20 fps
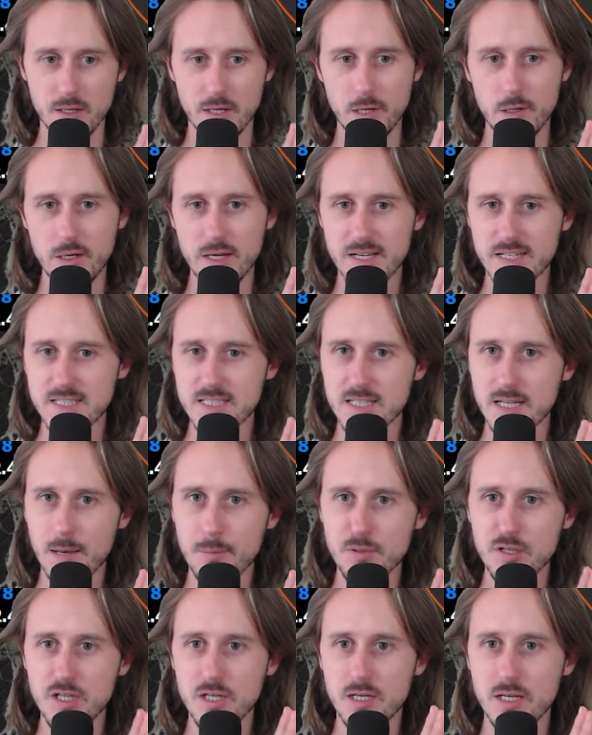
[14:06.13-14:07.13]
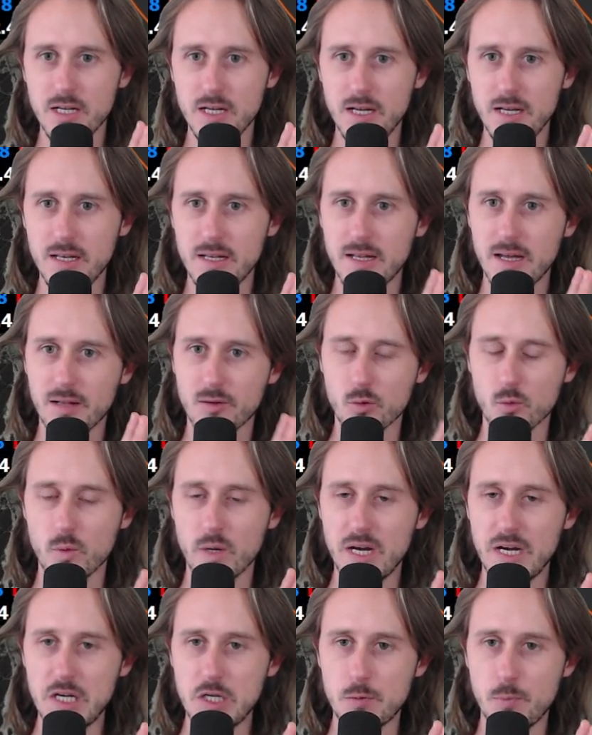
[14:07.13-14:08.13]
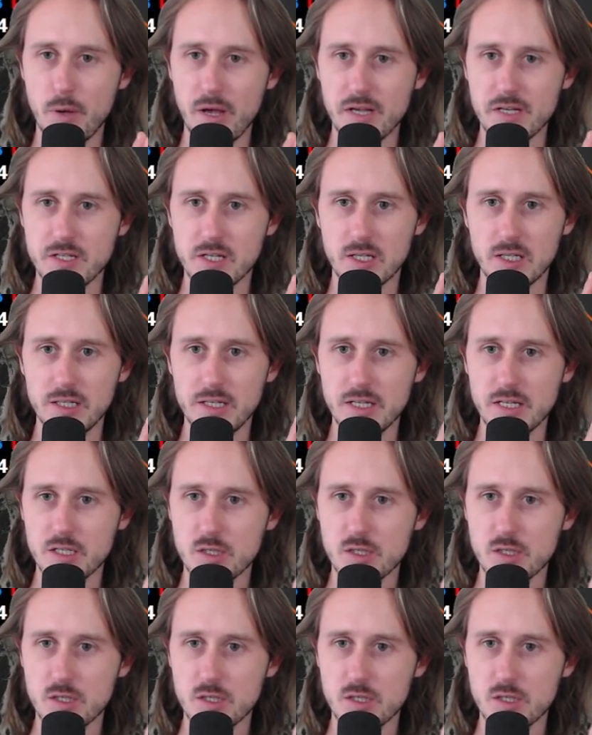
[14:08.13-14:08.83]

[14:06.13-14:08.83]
Now, the exception in that range, basically,